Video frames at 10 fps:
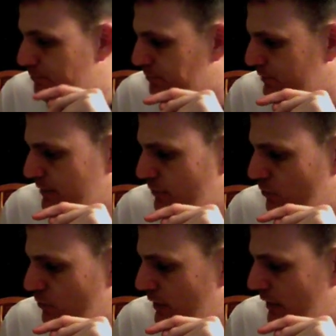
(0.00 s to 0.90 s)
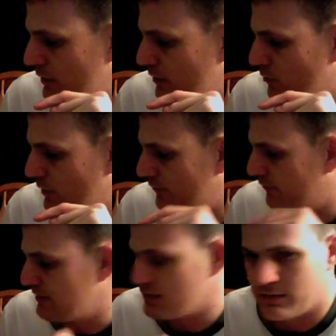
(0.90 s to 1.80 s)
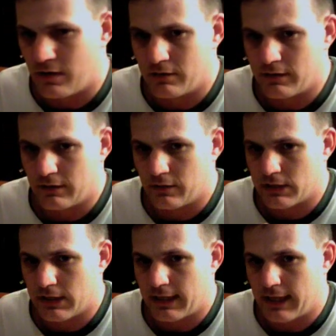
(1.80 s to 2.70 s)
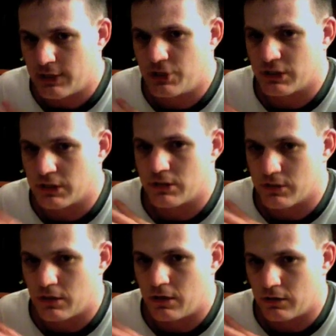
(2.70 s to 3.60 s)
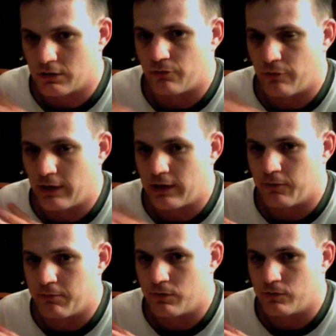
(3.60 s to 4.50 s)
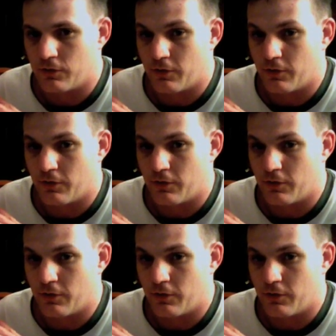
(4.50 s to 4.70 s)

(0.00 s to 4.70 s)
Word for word: but when I when I installed it, it looks like I just installed regular Ubuntu.